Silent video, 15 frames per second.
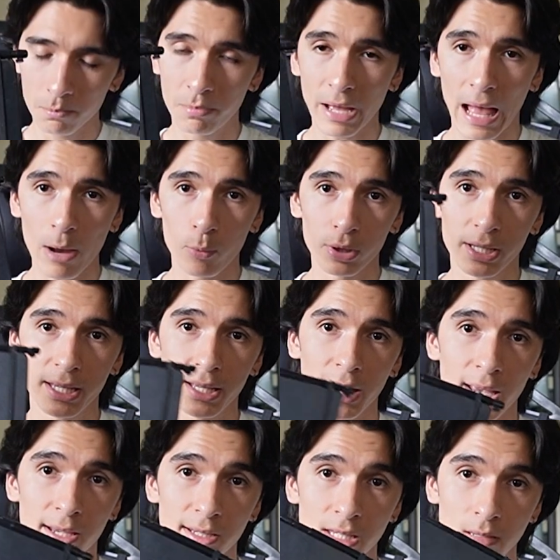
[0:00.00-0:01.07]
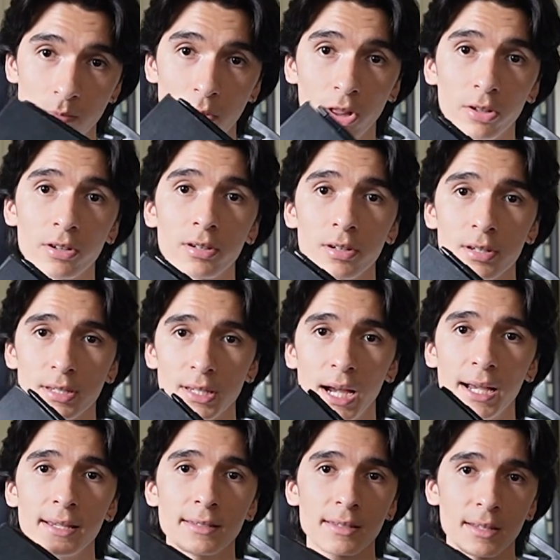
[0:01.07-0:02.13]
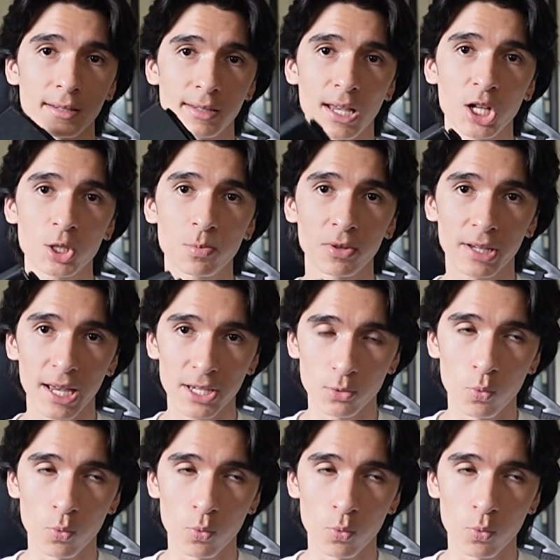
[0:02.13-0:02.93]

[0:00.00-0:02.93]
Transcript: but I would get a smaller sized sketchbook as